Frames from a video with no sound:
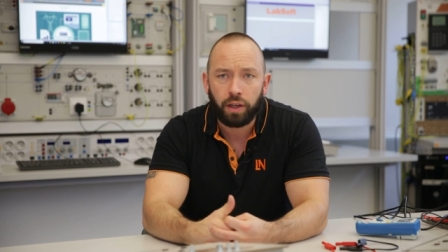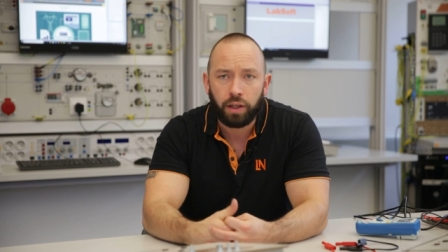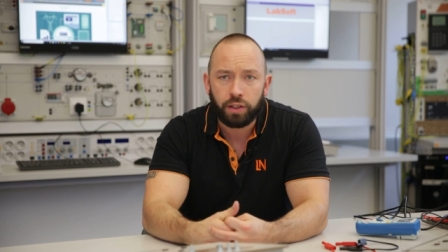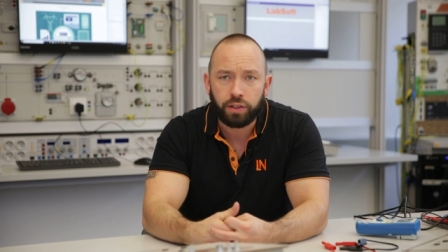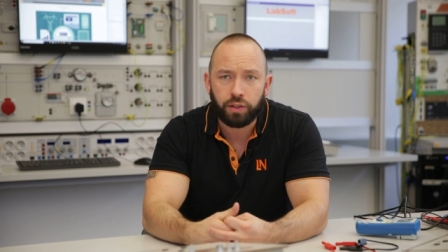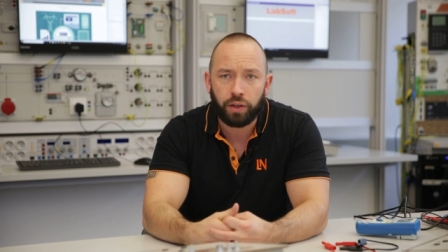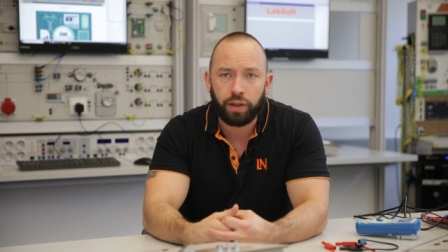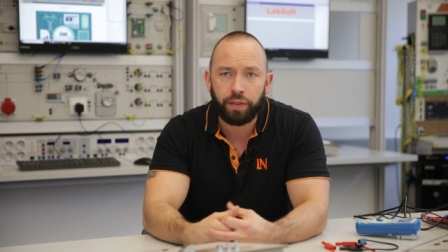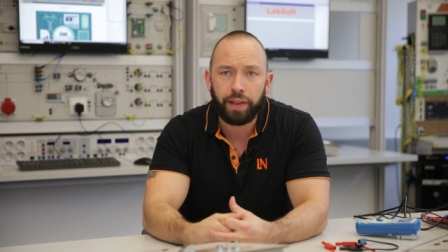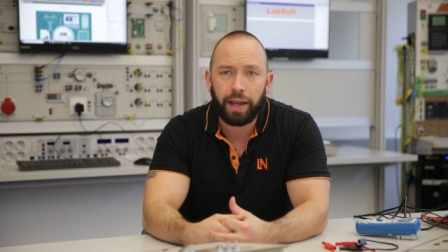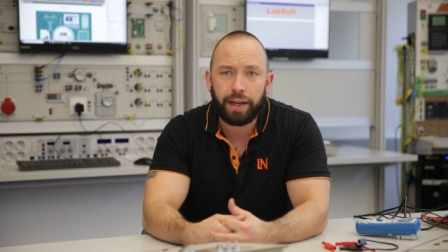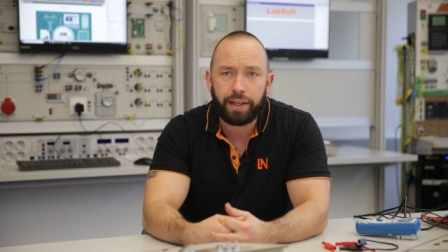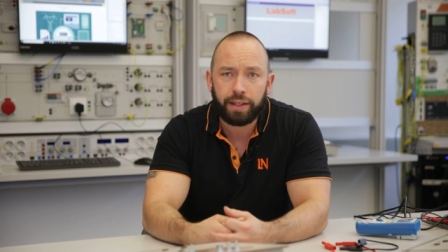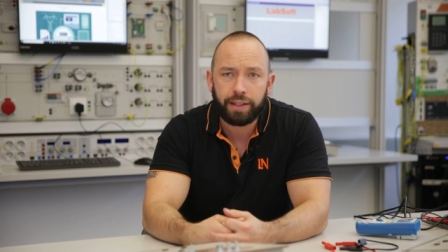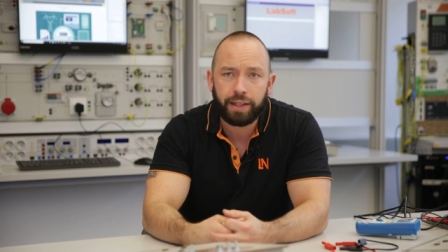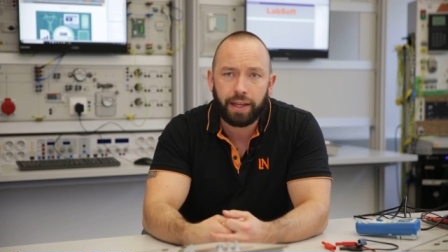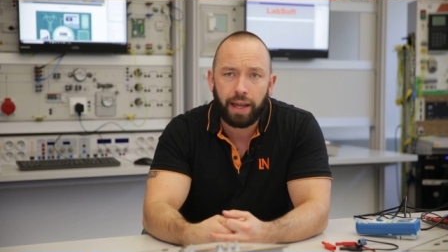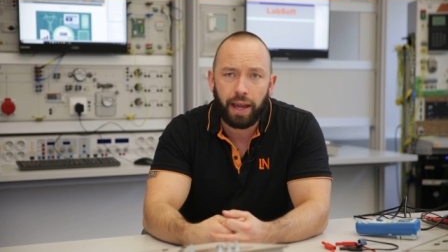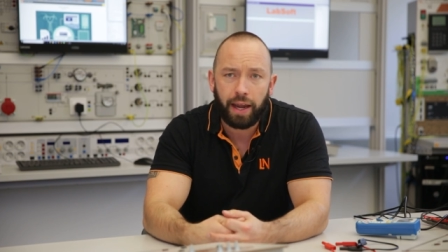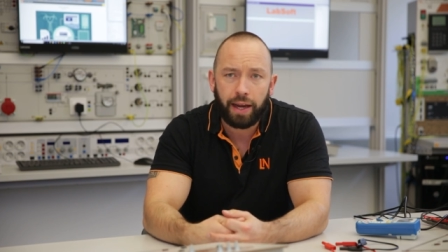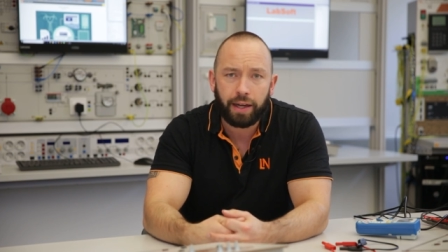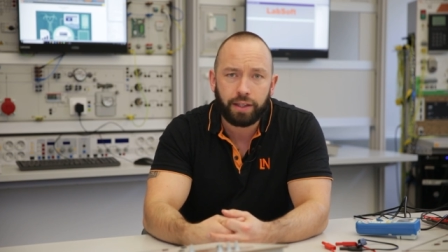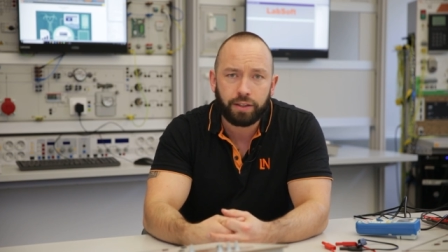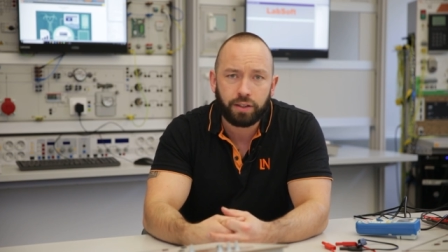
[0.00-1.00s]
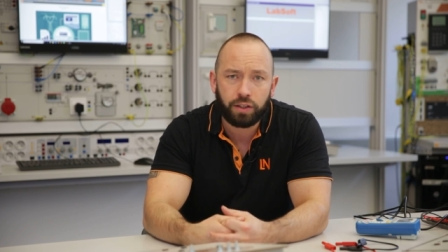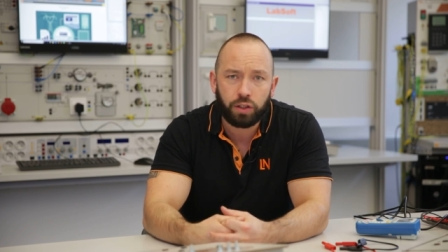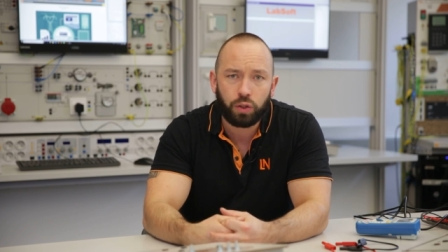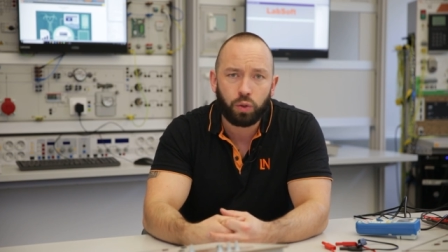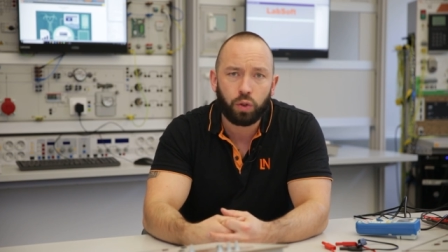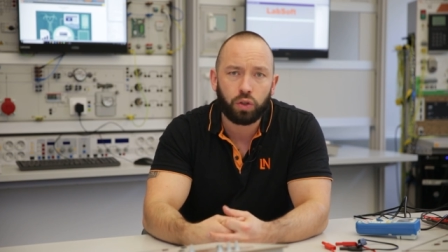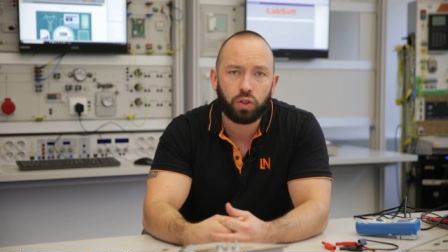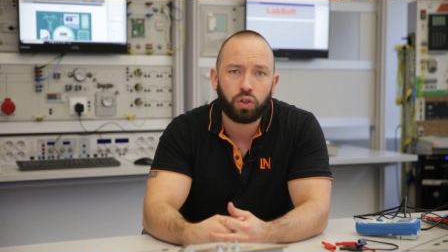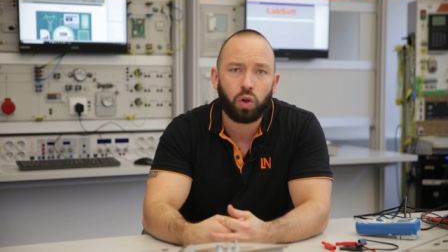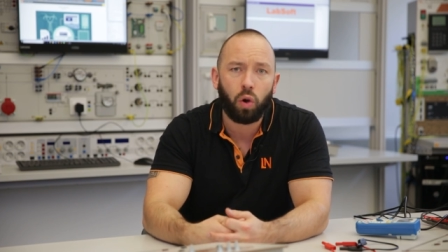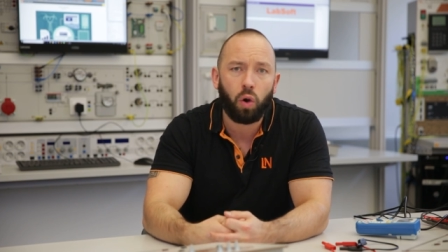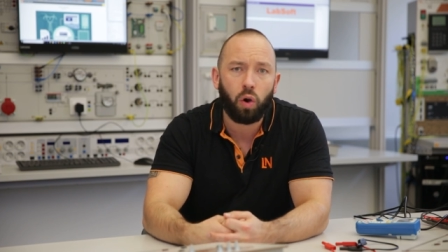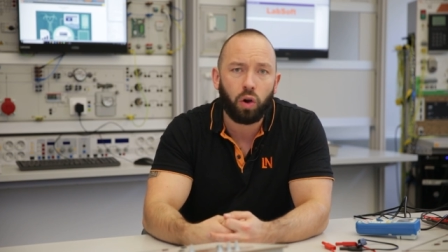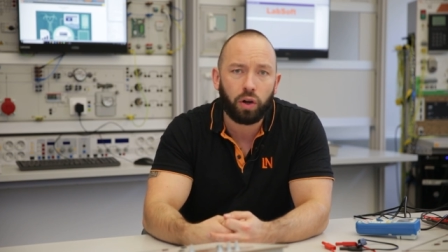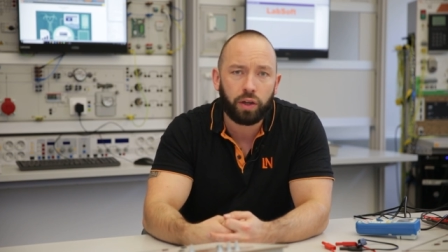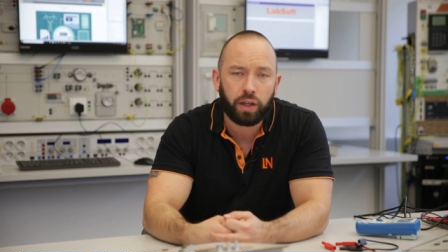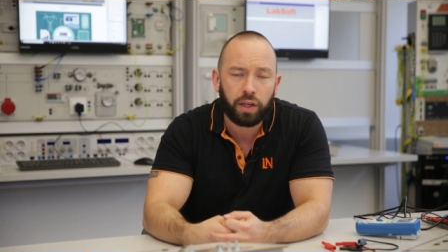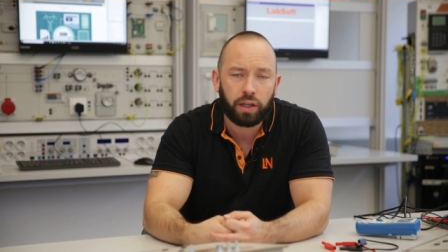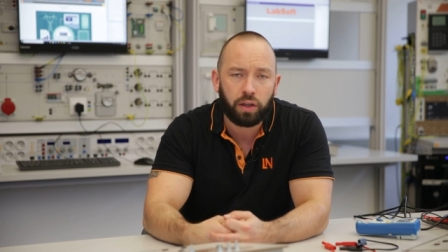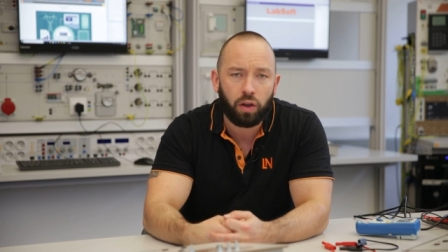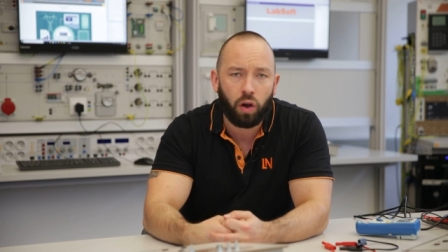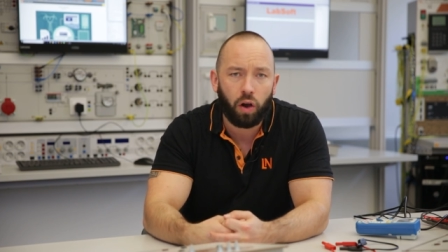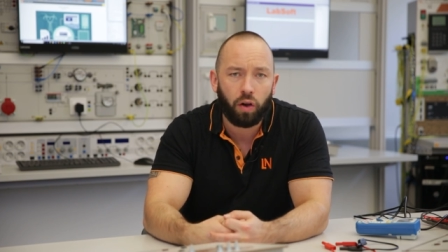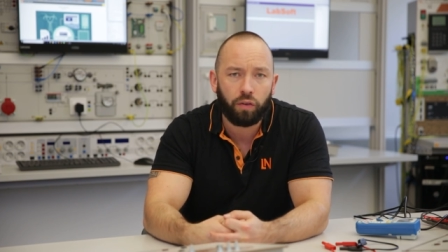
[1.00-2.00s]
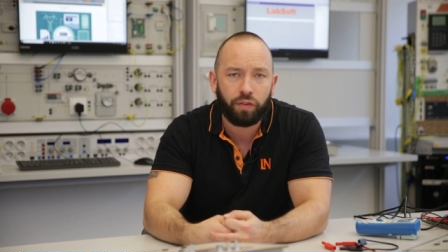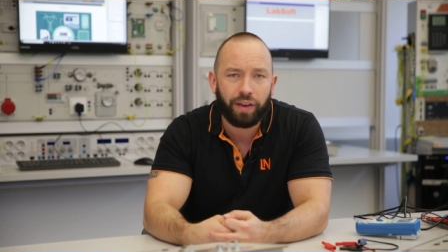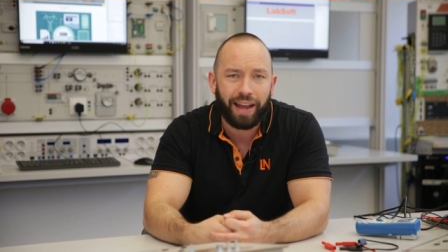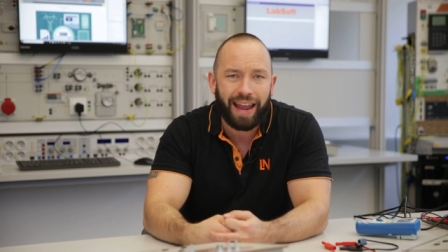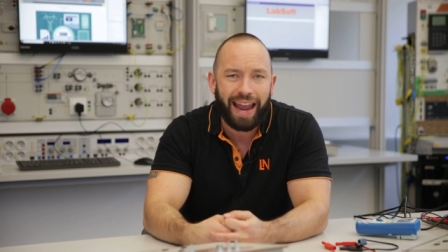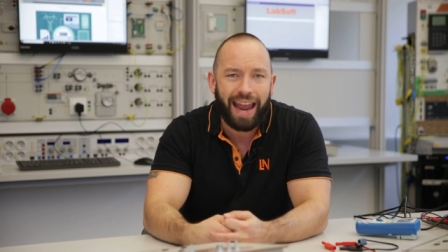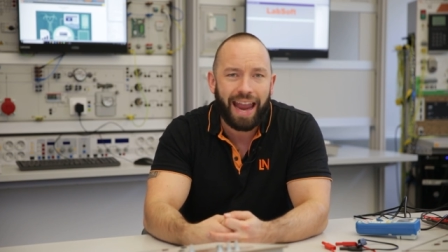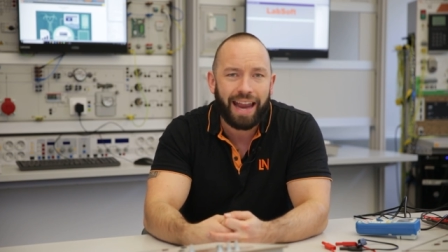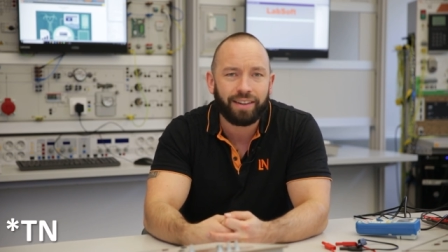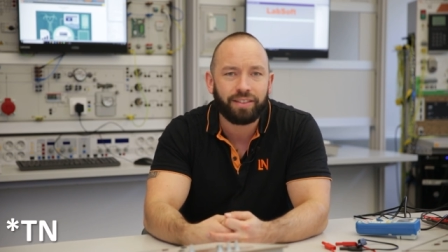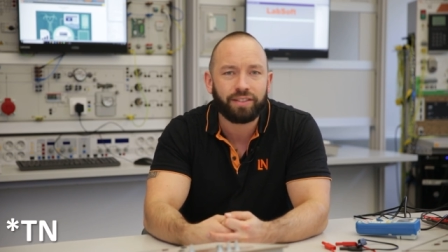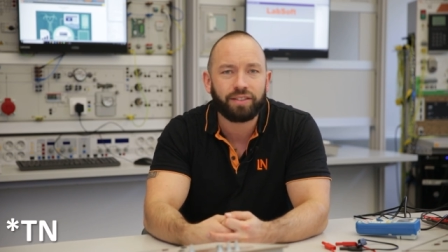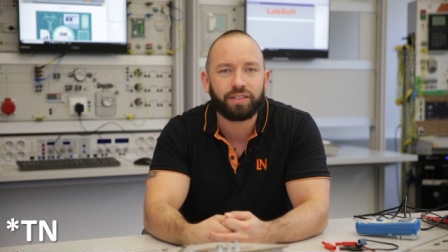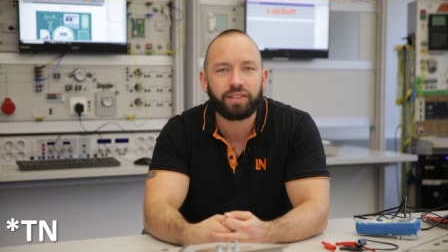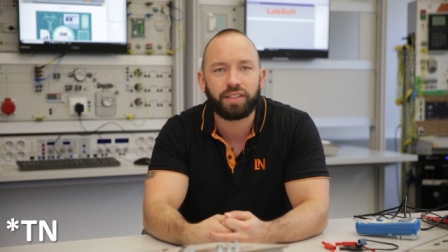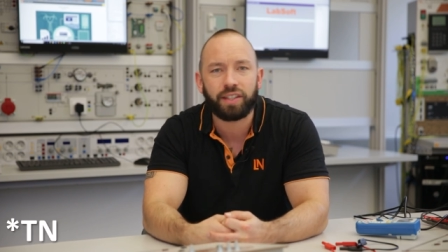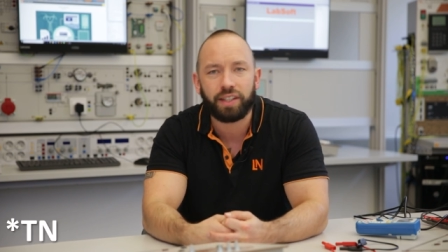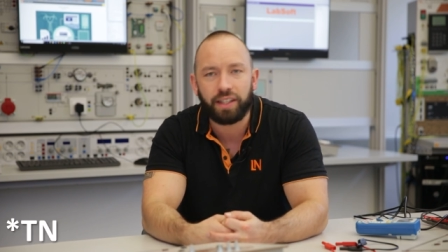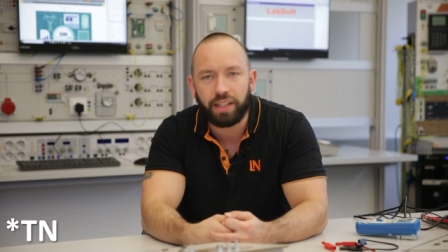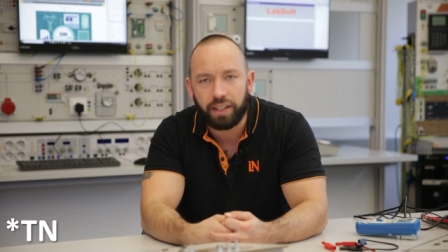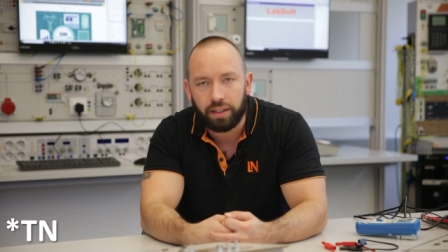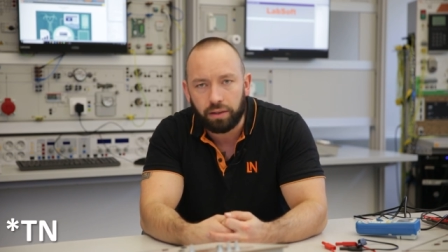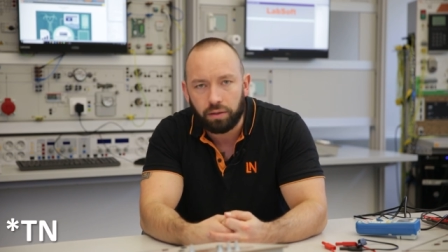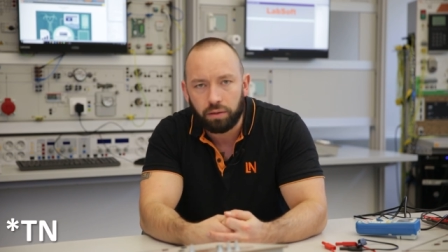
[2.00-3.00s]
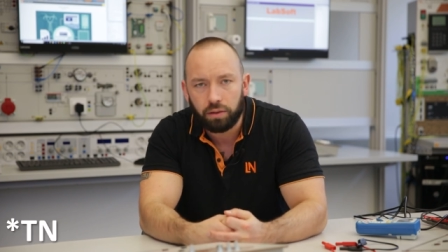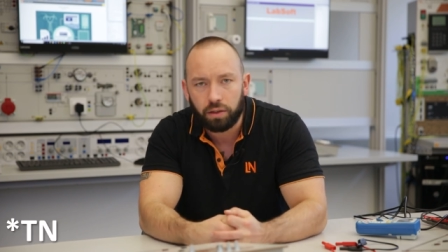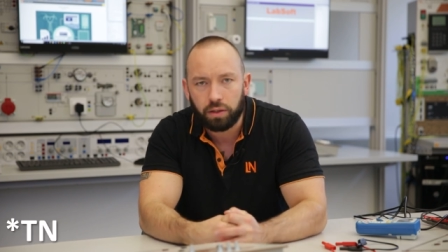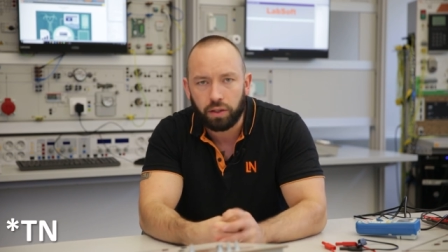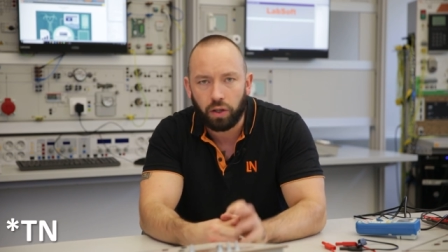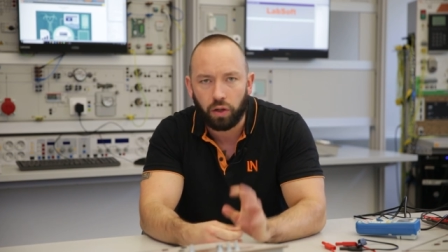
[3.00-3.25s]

So in that case you are talking of an N T,